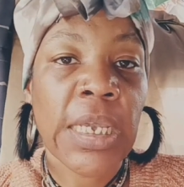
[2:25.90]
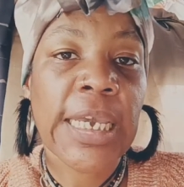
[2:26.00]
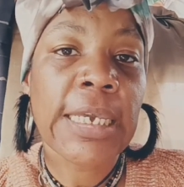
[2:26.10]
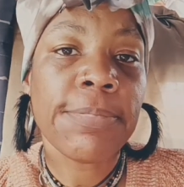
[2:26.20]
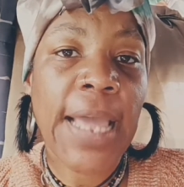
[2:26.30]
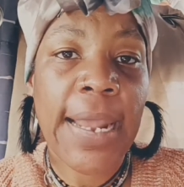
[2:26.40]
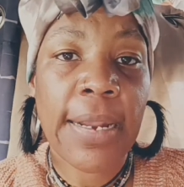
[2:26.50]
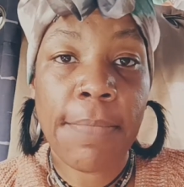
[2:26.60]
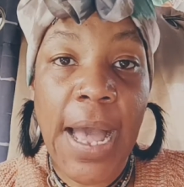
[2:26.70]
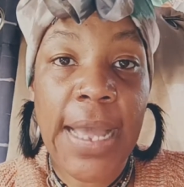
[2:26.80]
Keep that
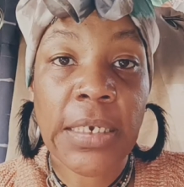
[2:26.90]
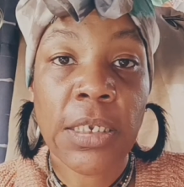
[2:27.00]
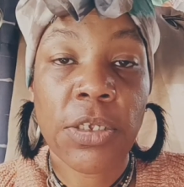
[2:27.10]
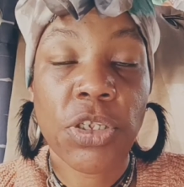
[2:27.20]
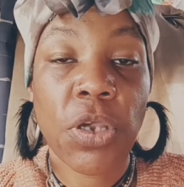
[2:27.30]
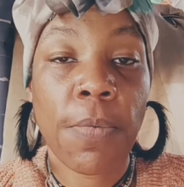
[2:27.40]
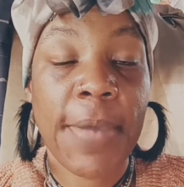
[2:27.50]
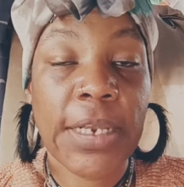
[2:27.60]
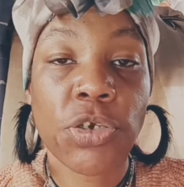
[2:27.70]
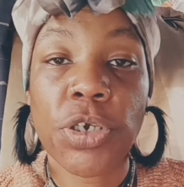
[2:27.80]
in mind. So
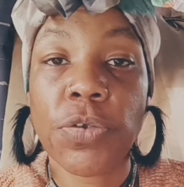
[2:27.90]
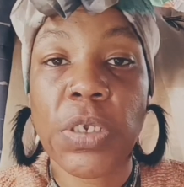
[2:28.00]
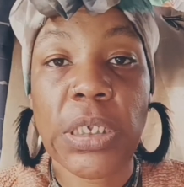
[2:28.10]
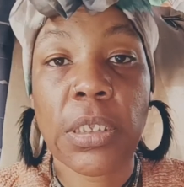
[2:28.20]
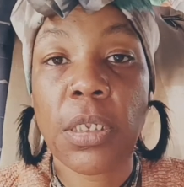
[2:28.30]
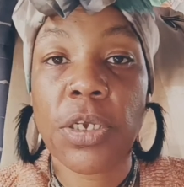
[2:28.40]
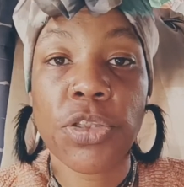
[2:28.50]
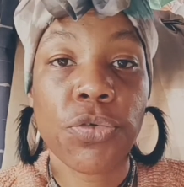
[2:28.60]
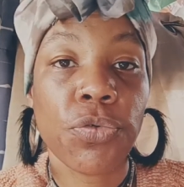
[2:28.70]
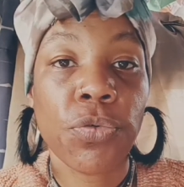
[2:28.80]
make sure you just look
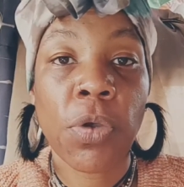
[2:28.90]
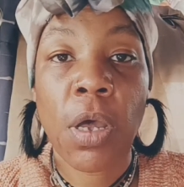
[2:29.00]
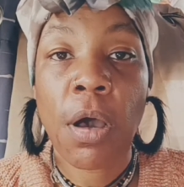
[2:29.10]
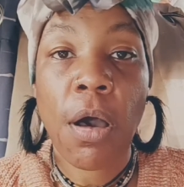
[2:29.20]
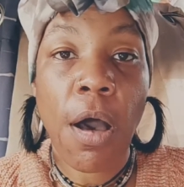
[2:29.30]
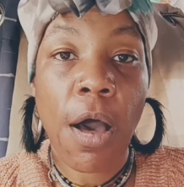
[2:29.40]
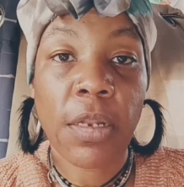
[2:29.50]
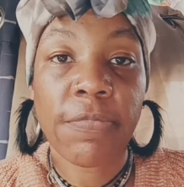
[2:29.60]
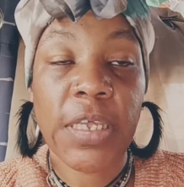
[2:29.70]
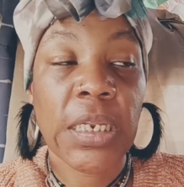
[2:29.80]
through all
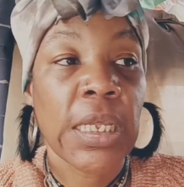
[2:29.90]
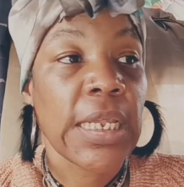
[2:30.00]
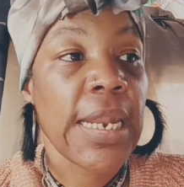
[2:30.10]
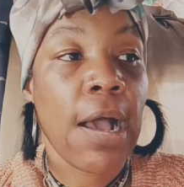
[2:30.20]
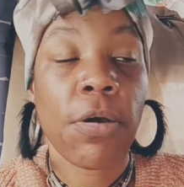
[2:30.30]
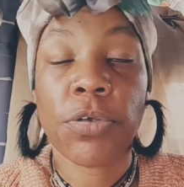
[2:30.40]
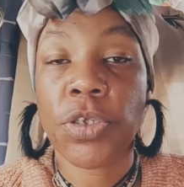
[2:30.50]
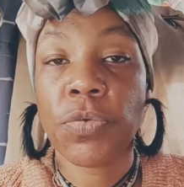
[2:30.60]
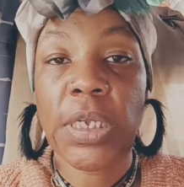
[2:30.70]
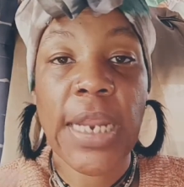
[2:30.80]
of it. Now,
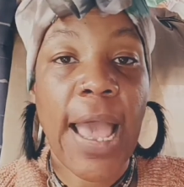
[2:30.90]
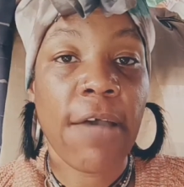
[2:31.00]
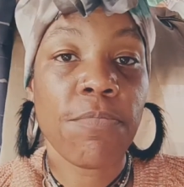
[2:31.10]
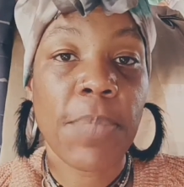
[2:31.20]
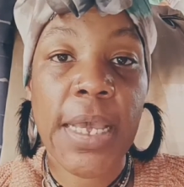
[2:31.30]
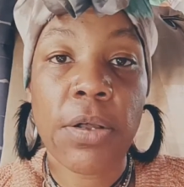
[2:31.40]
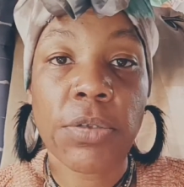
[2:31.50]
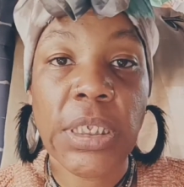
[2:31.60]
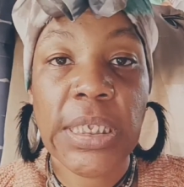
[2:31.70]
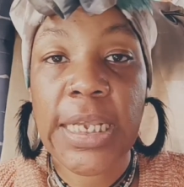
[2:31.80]
you can have mail
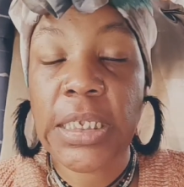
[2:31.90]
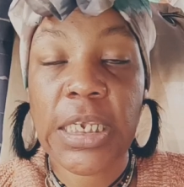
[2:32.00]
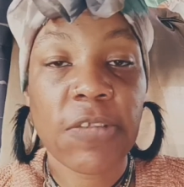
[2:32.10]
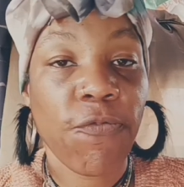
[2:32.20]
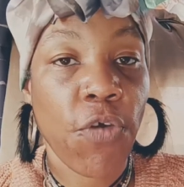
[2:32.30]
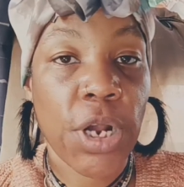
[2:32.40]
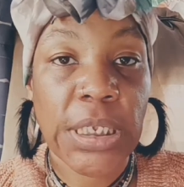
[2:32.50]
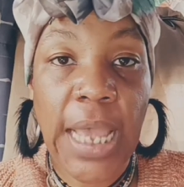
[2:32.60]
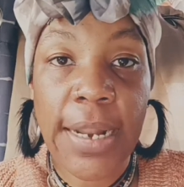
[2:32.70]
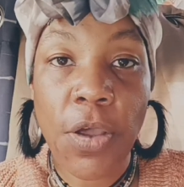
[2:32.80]
sent, as far as
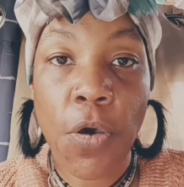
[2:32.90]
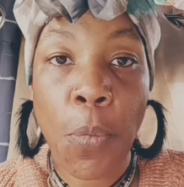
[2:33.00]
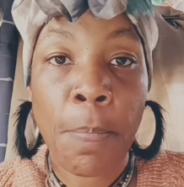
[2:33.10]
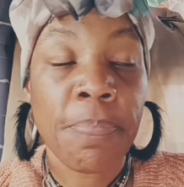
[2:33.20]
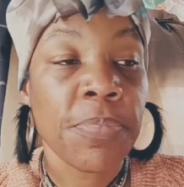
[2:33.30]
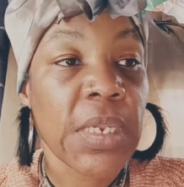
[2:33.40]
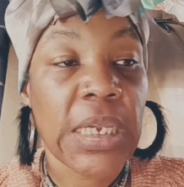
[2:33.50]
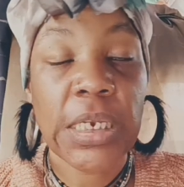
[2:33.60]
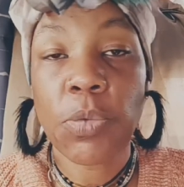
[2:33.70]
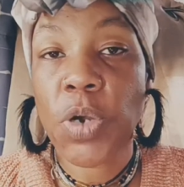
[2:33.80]
I know,
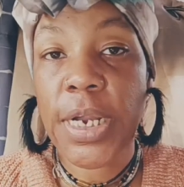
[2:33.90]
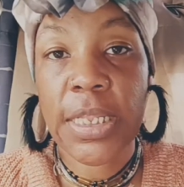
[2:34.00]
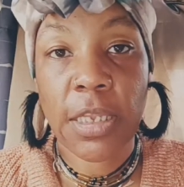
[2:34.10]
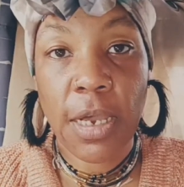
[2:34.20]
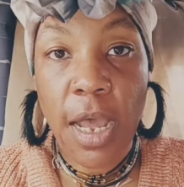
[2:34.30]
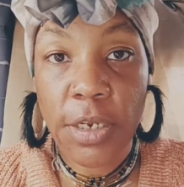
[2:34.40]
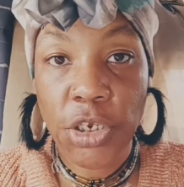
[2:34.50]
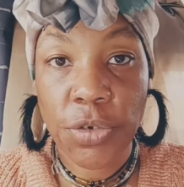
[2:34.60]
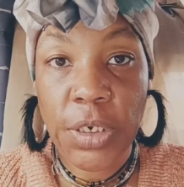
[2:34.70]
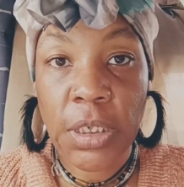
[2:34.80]
anywhere in the
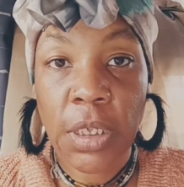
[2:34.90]
country.